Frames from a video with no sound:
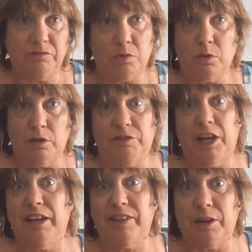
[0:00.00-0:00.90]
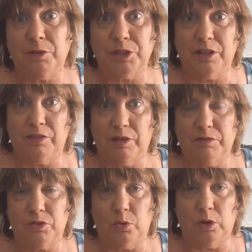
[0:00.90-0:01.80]
four, five hours in the
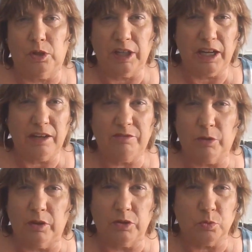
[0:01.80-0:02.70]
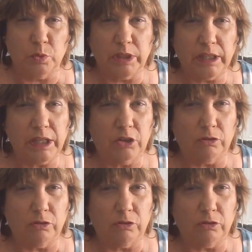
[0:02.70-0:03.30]
thrift store looking for those really